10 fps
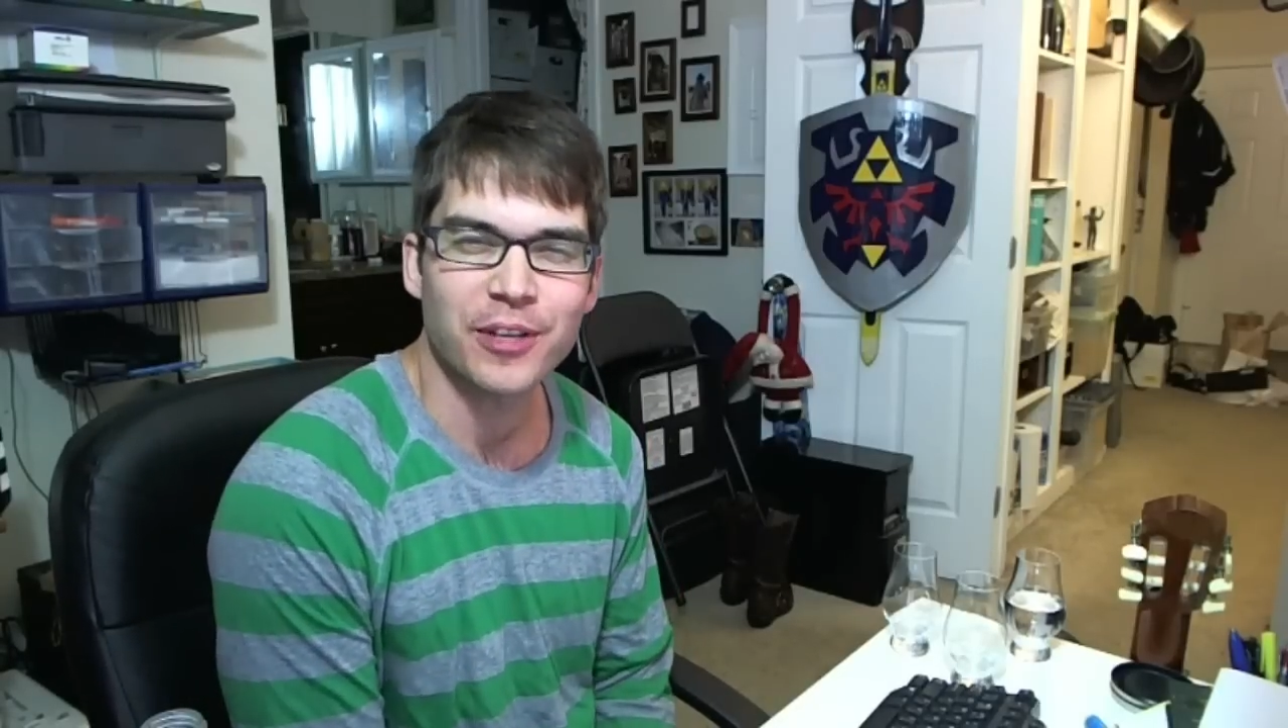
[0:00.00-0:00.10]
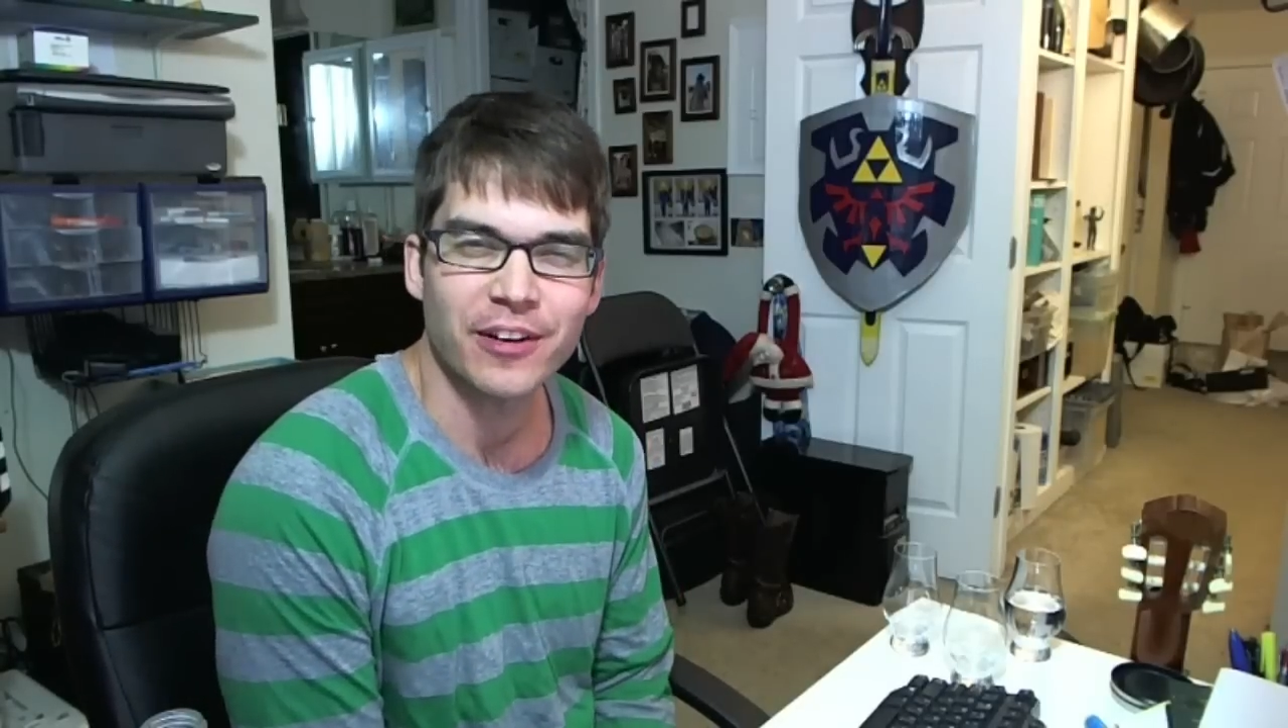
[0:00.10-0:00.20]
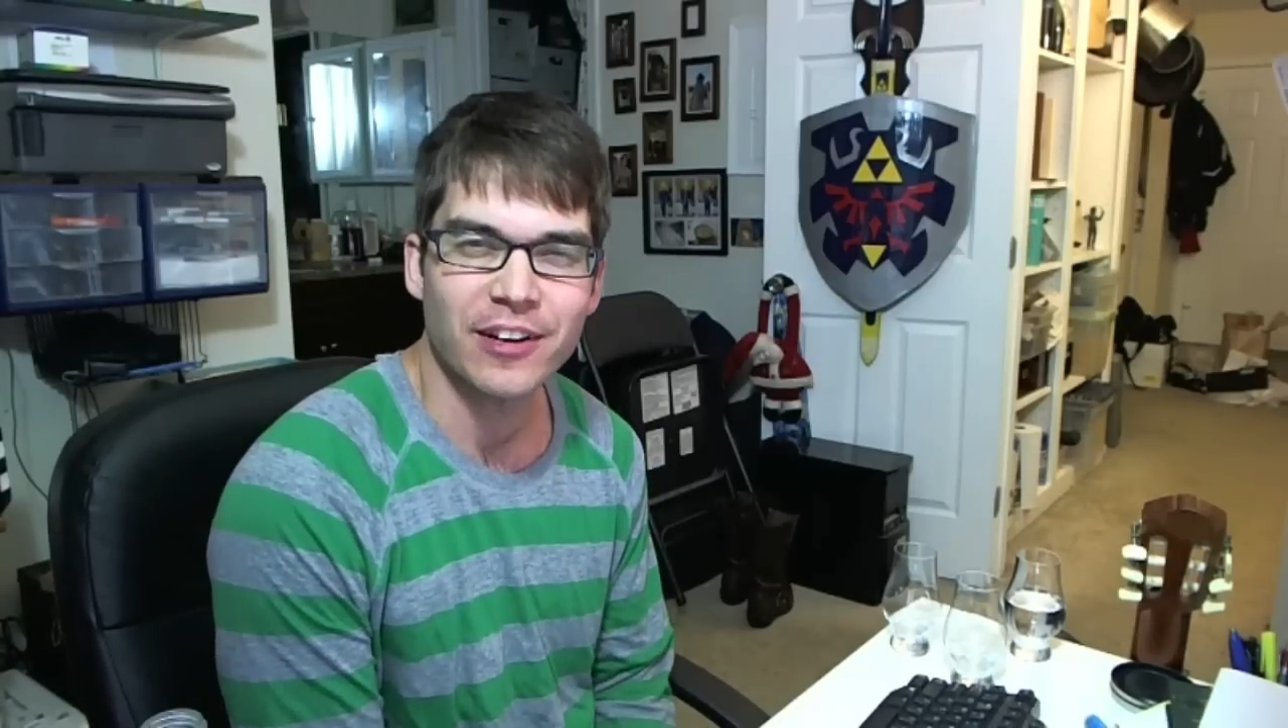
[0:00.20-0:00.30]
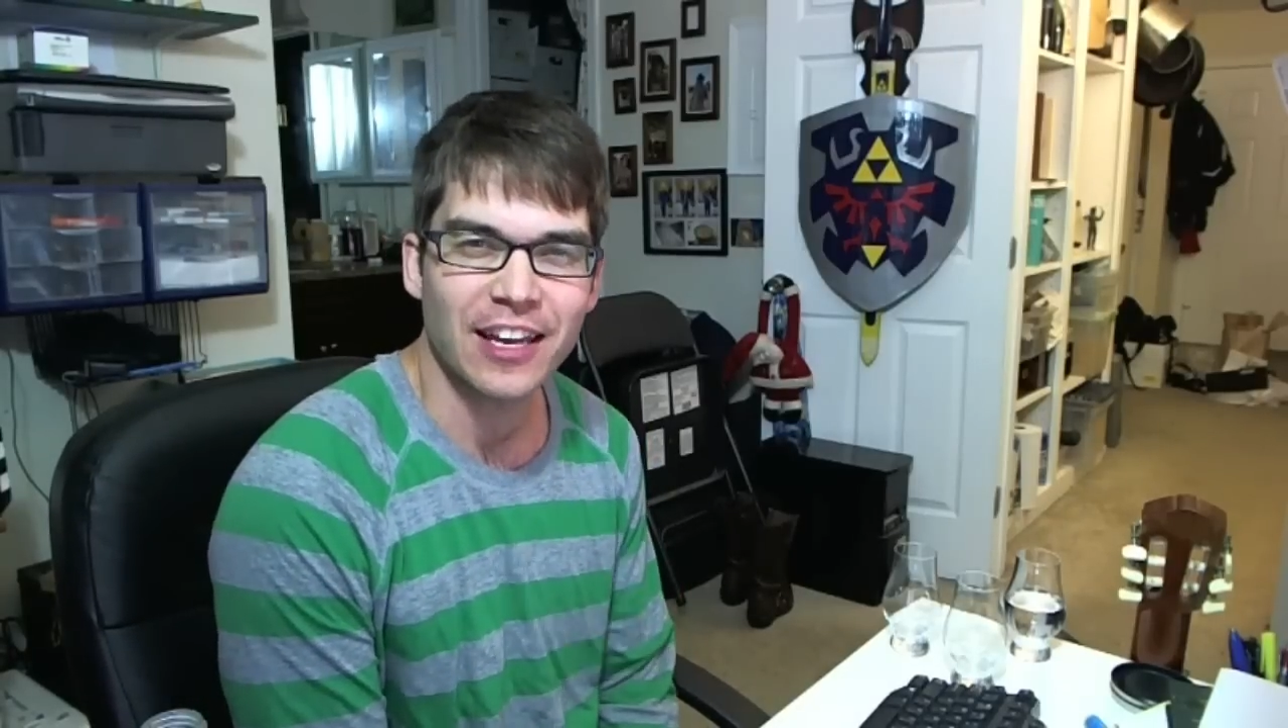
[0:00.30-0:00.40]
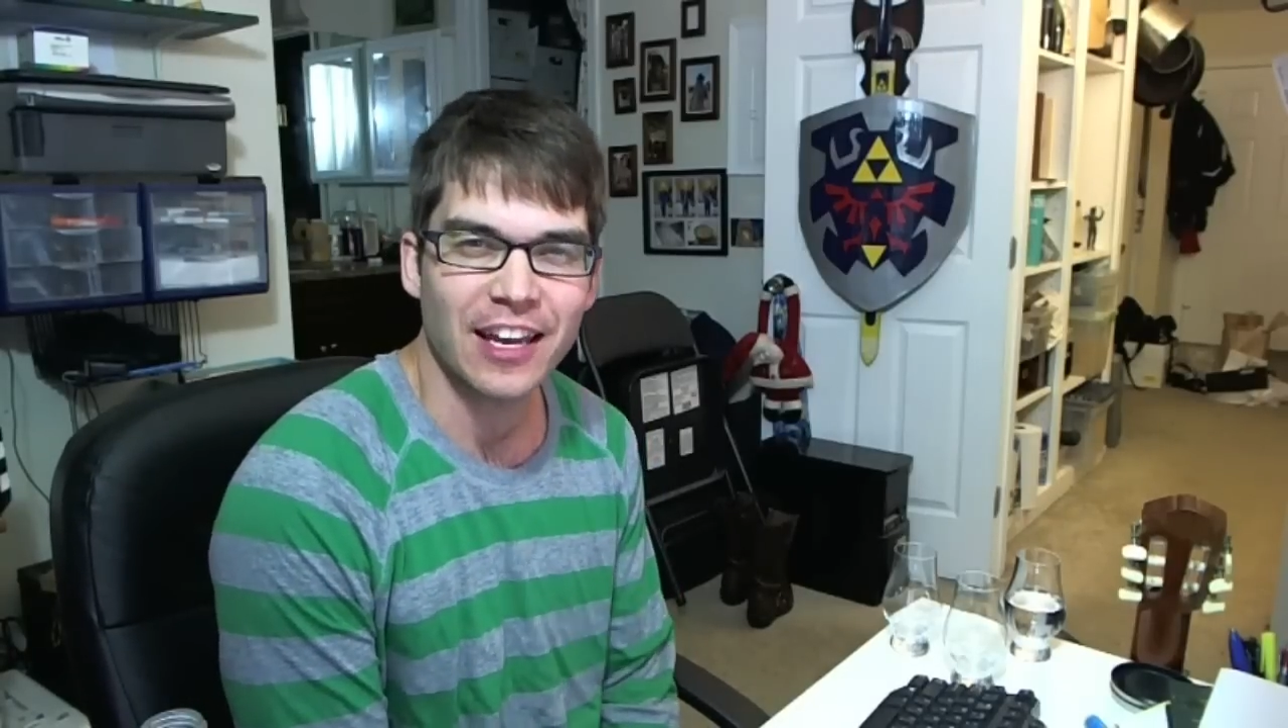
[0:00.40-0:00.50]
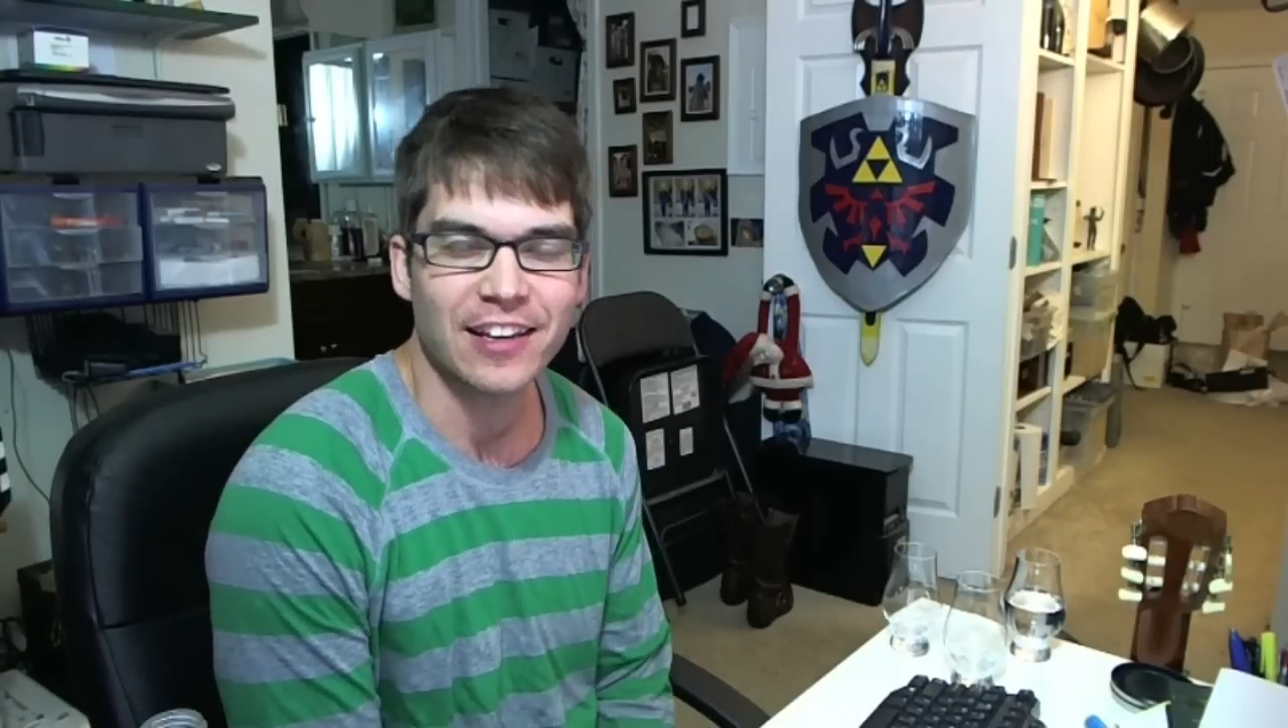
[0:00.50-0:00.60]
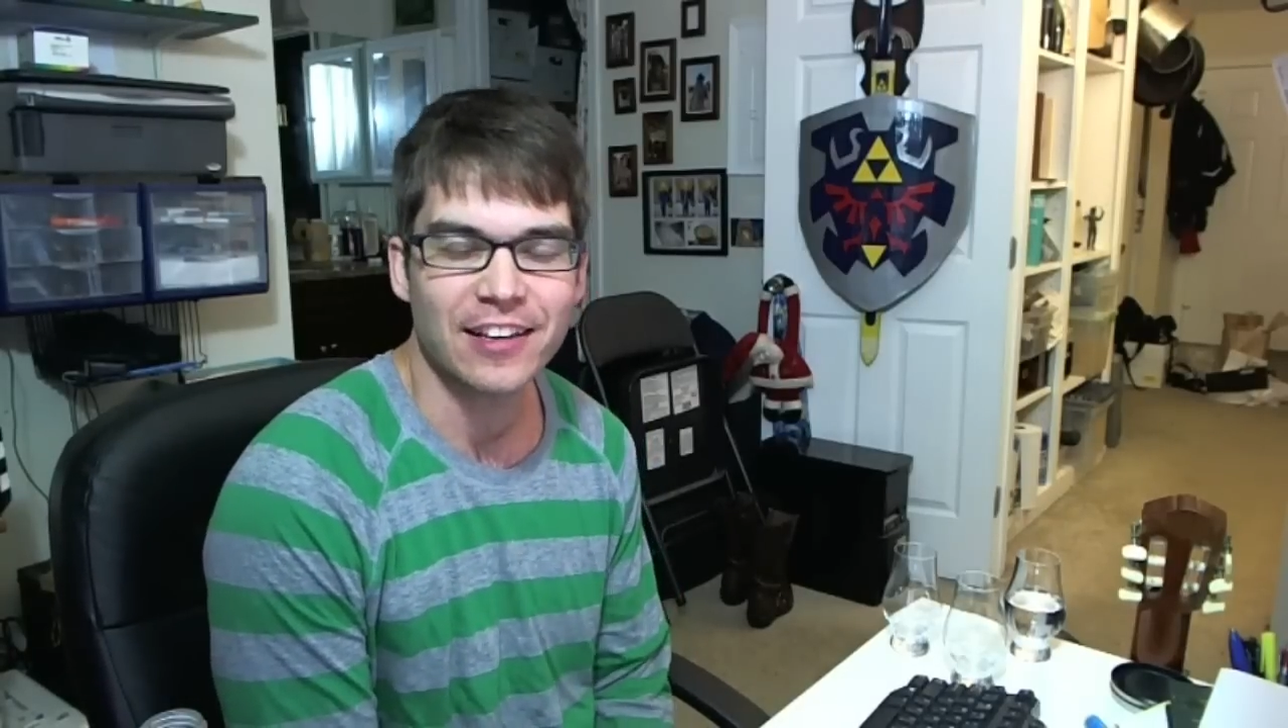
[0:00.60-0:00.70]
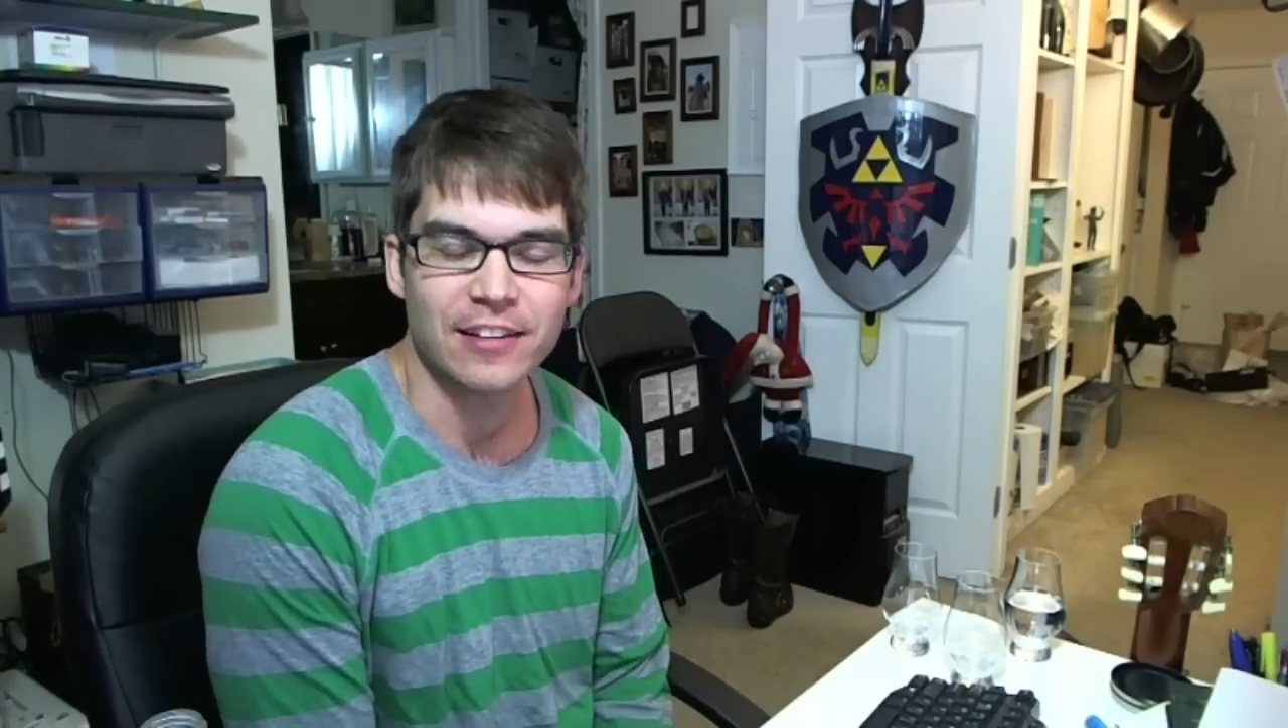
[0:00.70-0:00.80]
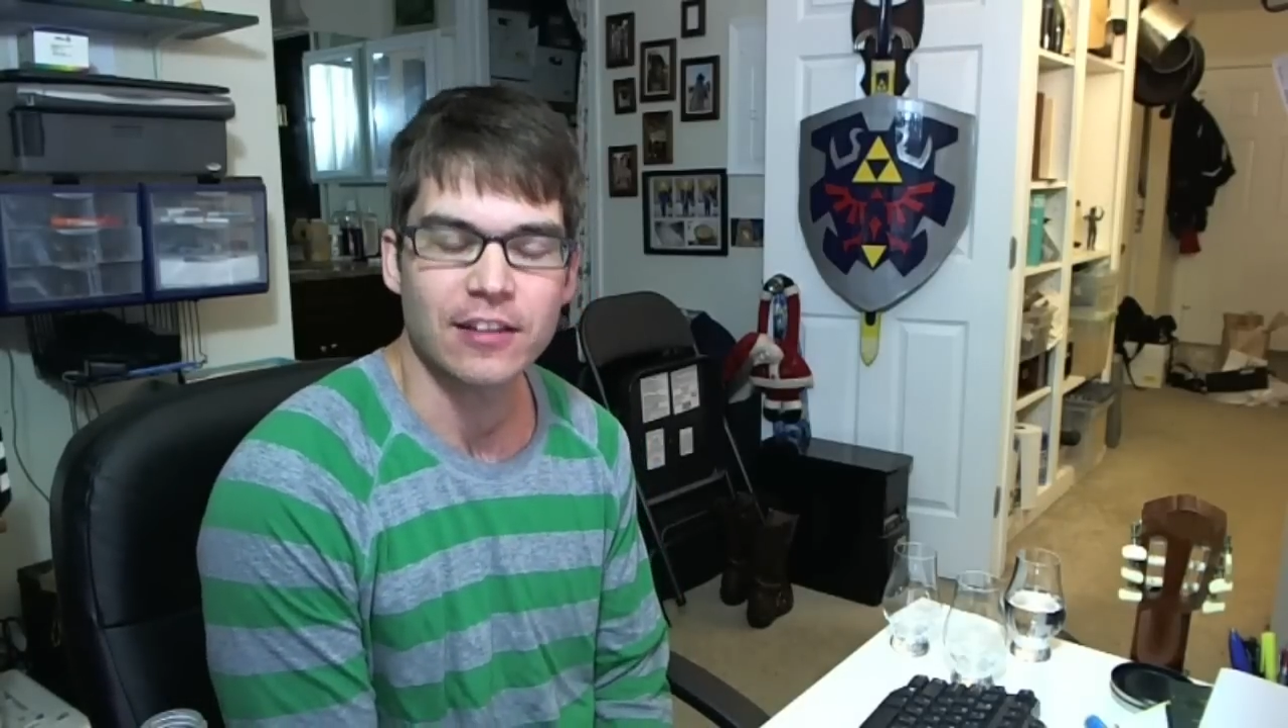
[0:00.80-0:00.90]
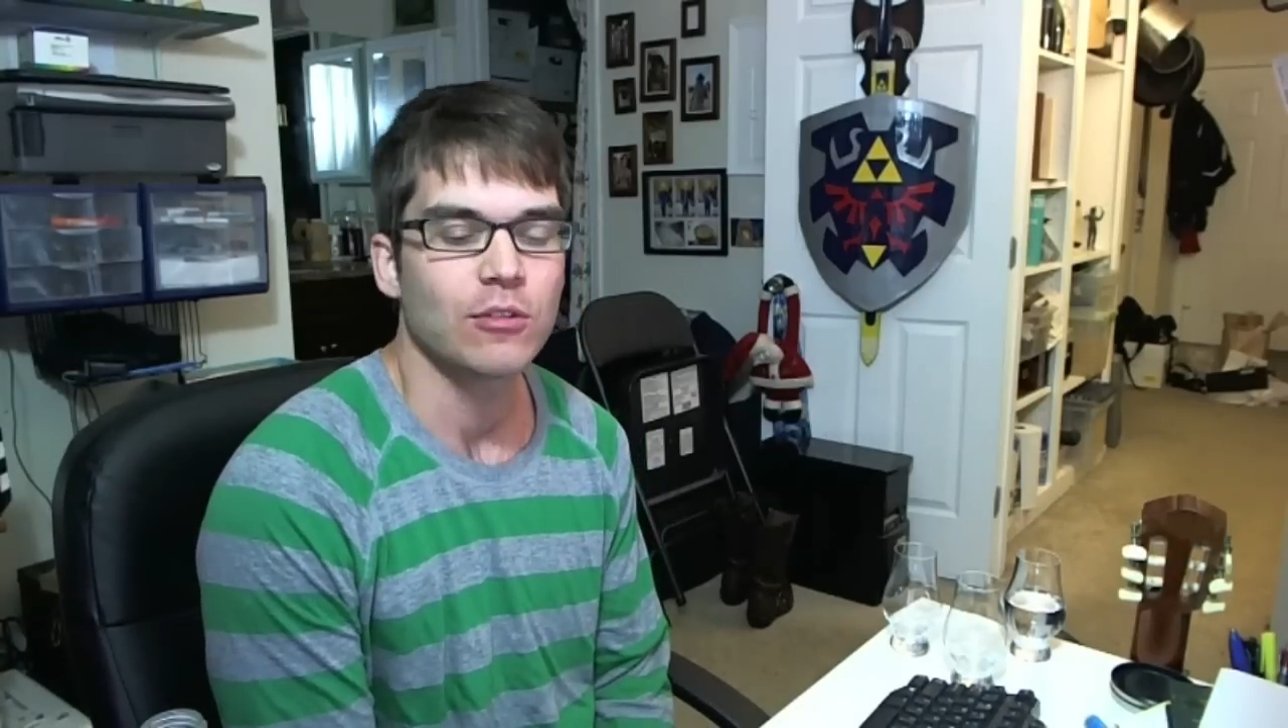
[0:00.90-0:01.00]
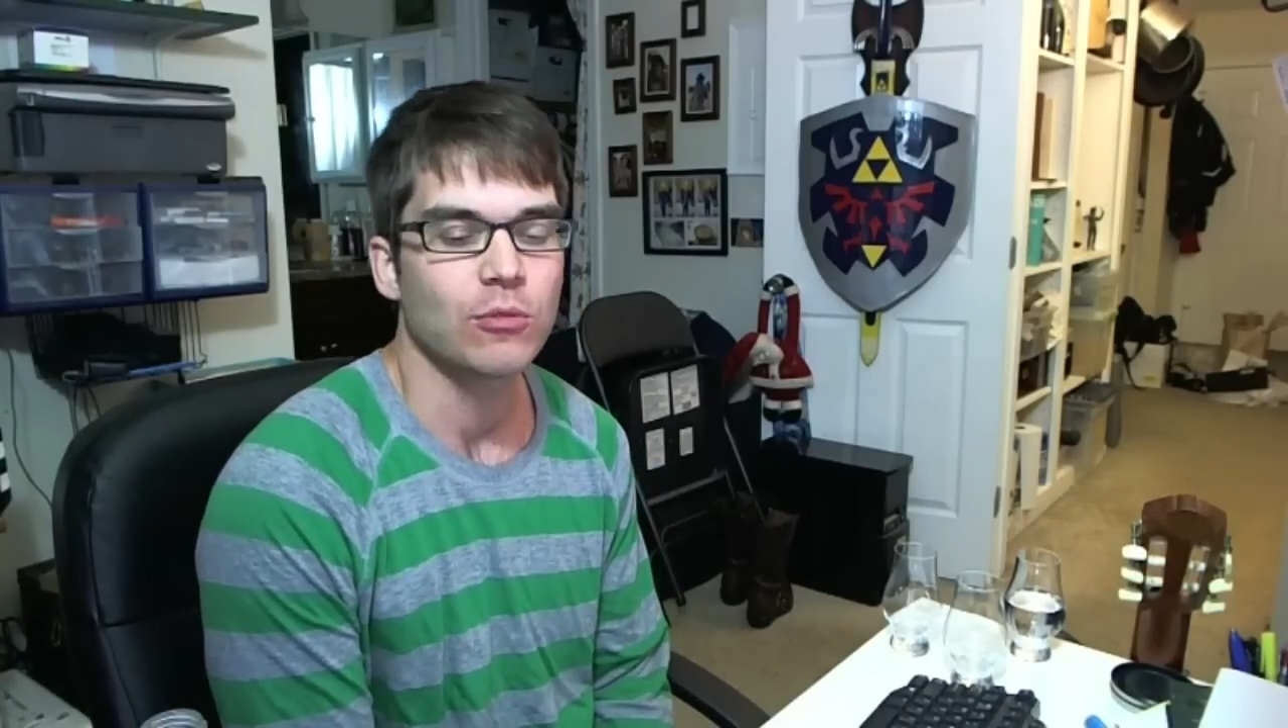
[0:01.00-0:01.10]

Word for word: here again